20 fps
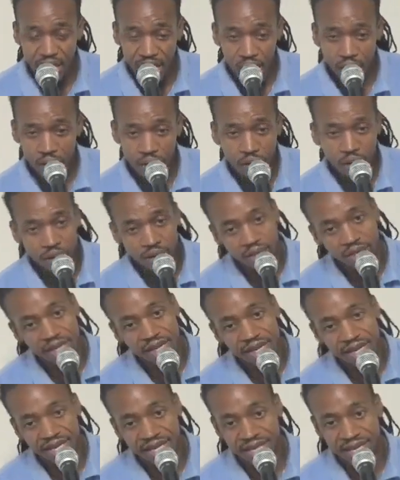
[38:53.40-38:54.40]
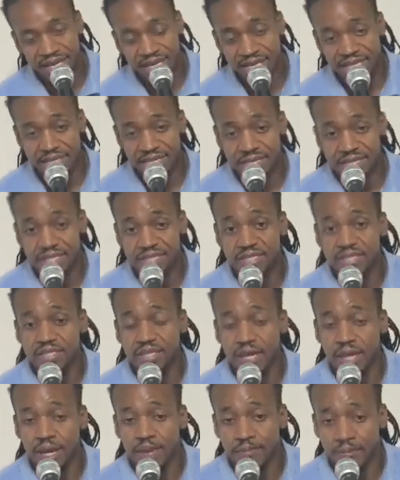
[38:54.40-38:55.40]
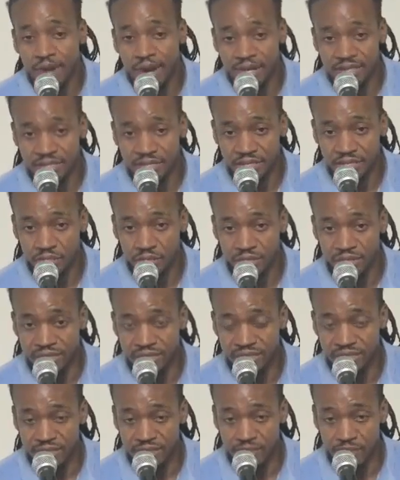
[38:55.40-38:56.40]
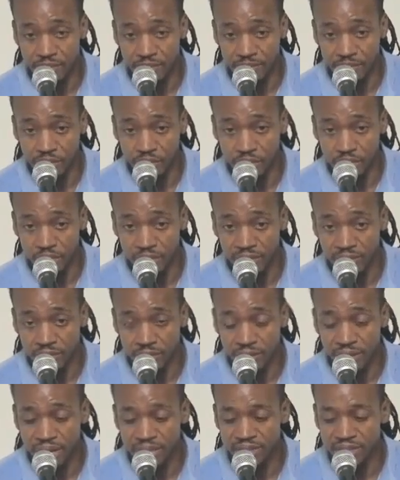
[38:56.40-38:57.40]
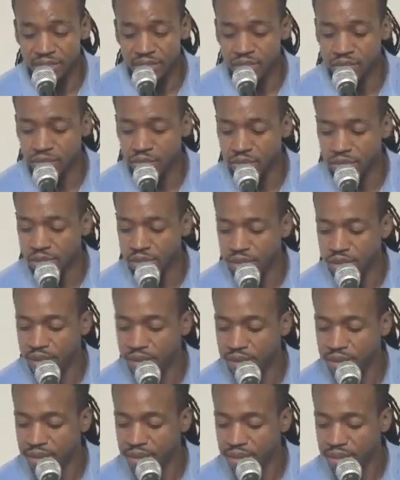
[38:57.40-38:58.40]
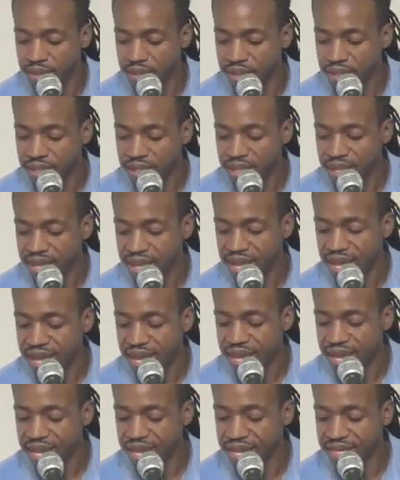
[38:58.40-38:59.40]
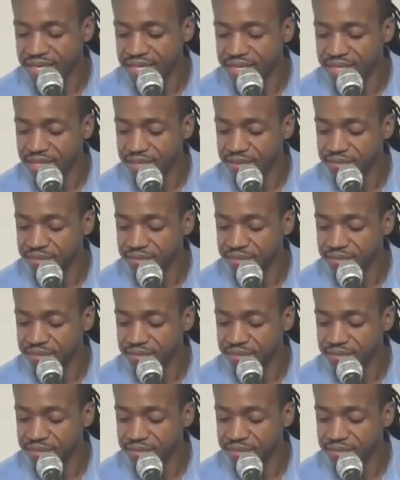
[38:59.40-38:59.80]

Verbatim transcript: a harlot is a prostitute, it's the biblical term for prostitute. And